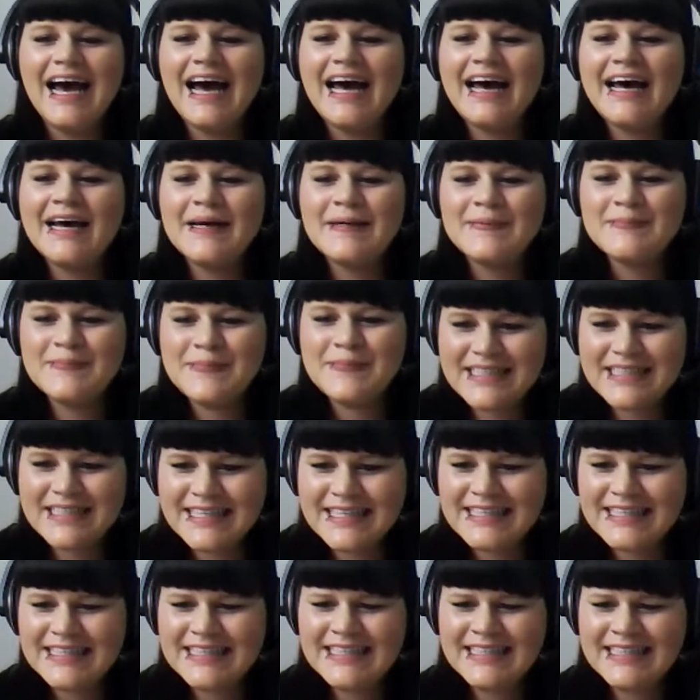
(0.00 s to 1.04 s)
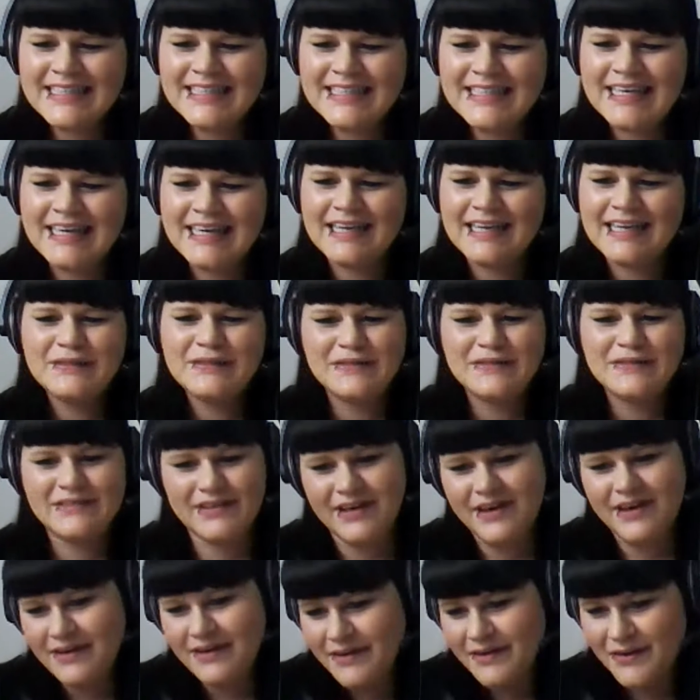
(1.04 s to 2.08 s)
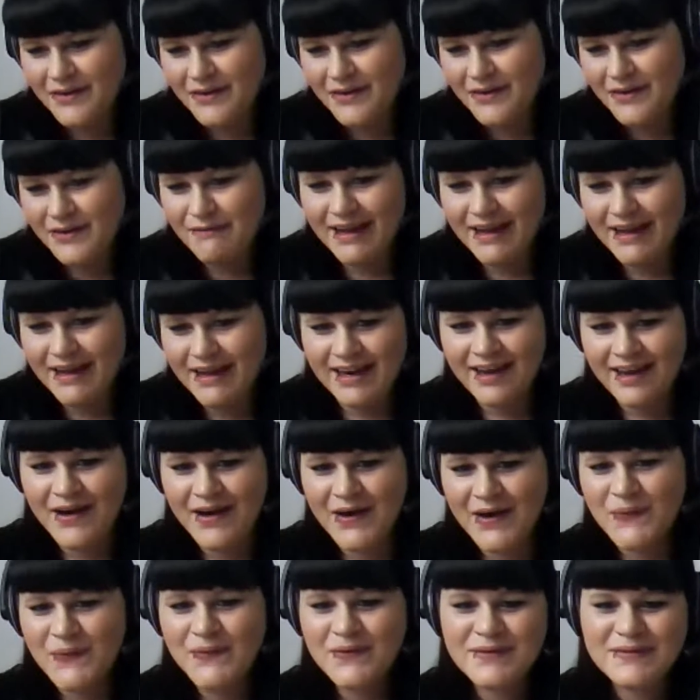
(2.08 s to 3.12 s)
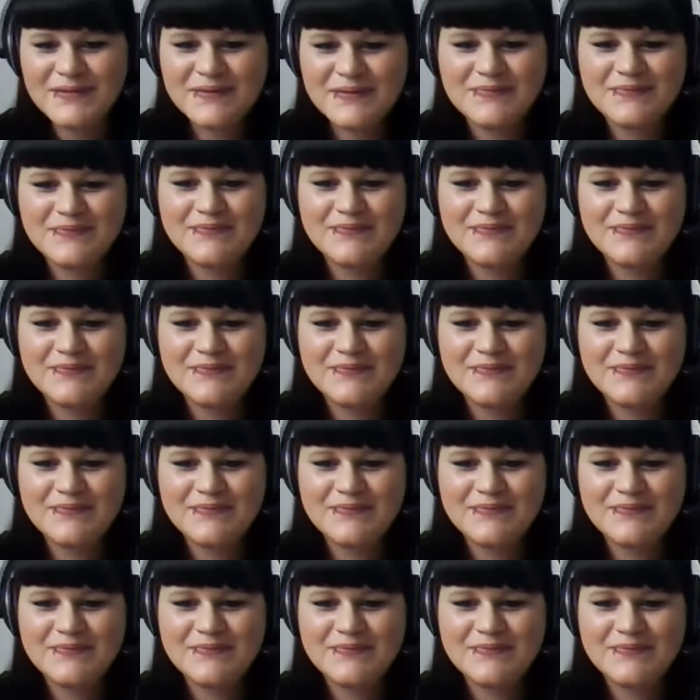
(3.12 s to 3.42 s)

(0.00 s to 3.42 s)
Let's see. Lucia, are you ready now?